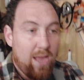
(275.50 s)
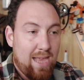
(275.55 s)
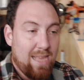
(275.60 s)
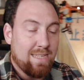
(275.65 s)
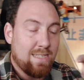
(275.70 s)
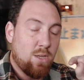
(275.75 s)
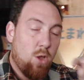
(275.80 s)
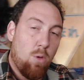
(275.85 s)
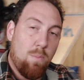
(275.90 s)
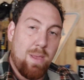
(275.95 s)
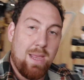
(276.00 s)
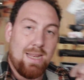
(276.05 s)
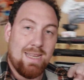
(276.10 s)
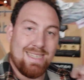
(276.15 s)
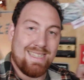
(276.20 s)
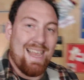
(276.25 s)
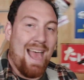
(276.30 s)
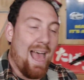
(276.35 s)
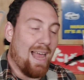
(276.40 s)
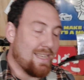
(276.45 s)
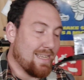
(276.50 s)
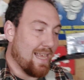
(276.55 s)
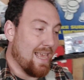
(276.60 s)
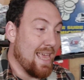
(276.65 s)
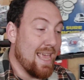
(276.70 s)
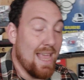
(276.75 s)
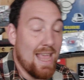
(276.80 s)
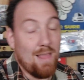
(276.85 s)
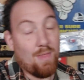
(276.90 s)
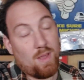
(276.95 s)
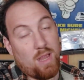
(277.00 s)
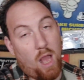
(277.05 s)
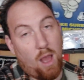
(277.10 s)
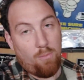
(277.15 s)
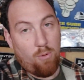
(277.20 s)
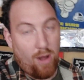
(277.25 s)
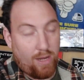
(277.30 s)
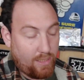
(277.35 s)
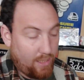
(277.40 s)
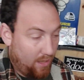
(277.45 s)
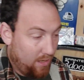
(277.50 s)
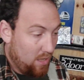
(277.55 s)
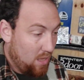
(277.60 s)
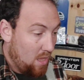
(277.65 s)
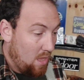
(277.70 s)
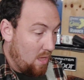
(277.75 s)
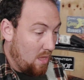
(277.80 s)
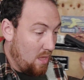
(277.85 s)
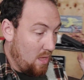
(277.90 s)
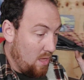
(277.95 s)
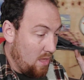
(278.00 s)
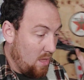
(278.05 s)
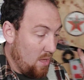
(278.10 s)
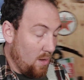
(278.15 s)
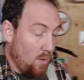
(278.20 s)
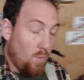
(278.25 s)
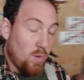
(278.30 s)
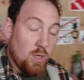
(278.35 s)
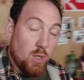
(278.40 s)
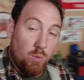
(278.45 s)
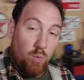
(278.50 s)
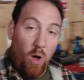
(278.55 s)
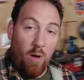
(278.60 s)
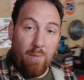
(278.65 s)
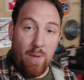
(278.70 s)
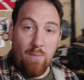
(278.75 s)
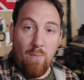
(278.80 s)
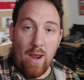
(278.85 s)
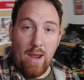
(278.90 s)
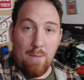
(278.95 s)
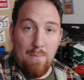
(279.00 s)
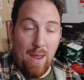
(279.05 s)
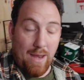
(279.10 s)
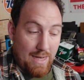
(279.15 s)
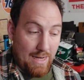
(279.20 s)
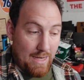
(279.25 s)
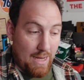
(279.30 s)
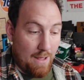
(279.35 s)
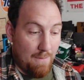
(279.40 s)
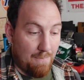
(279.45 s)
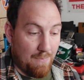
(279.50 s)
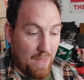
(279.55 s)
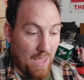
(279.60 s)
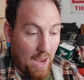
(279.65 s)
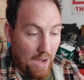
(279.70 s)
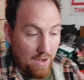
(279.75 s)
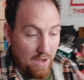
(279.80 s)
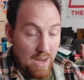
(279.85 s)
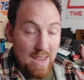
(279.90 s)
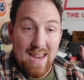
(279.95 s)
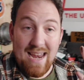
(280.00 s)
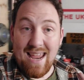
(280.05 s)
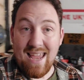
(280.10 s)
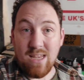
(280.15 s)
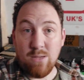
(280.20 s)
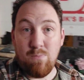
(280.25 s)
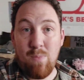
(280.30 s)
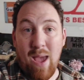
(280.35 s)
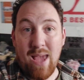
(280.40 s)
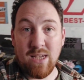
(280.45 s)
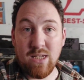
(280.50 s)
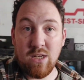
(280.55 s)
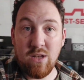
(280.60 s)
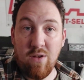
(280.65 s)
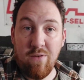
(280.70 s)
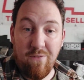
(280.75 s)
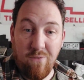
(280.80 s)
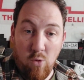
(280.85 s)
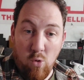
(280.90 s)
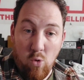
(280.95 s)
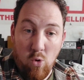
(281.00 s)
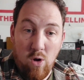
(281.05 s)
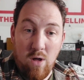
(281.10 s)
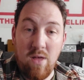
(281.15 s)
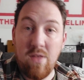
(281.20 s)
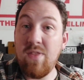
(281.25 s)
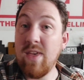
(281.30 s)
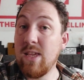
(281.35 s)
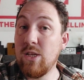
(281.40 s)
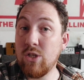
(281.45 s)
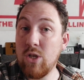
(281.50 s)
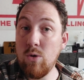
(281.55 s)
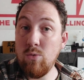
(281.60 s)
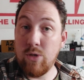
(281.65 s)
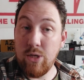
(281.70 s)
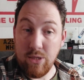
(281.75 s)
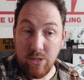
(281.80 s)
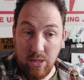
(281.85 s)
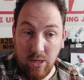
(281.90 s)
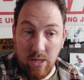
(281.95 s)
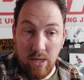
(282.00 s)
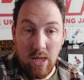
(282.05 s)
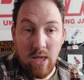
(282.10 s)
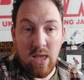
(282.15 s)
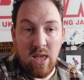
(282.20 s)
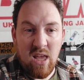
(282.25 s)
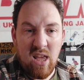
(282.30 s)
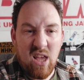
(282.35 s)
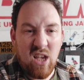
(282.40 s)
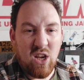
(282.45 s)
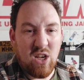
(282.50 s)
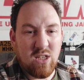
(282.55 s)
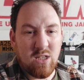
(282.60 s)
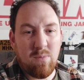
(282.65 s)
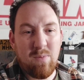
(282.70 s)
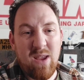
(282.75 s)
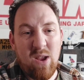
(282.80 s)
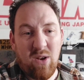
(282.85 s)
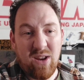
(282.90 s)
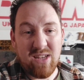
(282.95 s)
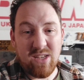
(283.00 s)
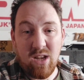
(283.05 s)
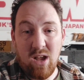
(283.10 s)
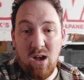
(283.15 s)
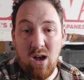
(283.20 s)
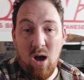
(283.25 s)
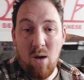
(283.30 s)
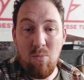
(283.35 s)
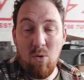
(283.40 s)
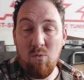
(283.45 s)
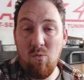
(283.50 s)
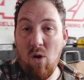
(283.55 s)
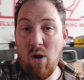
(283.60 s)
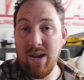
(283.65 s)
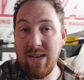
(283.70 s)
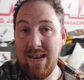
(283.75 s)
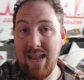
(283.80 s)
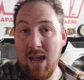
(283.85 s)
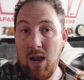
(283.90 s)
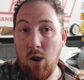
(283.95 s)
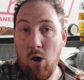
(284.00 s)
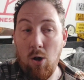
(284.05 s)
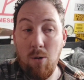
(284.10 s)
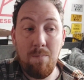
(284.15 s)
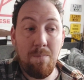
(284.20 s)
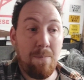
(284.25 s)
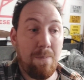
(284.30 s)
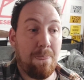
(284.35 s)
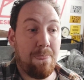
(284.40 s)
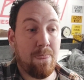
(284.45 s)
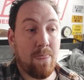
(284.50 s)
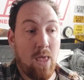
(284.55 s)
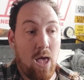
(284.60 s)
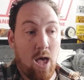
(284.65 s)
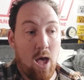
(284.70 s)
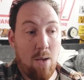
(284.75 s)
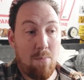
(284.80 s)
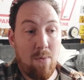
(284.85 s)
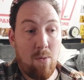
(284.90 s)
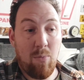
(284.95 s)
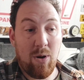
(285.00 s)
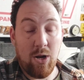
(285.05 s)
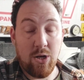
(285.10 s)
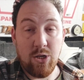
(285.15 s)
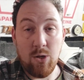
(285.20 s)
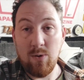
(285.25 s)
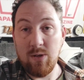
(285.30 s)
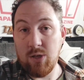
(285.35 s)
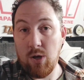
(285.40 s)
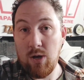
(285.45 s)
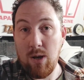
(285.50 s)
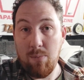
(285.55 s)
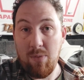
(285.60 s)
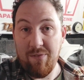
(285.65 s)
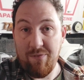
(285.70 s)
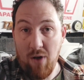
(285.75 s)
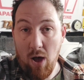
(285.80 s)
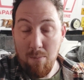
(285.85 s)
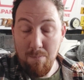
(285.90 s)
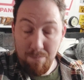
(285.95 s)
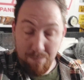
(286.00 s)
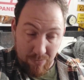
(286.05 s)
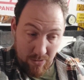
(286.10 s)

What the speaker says: is not being sat in the carburetor, which is what I've been recommended, and it is best for these scooters. Because to be honest, I'm not riding it a lot, and when I do, it's only up the farm.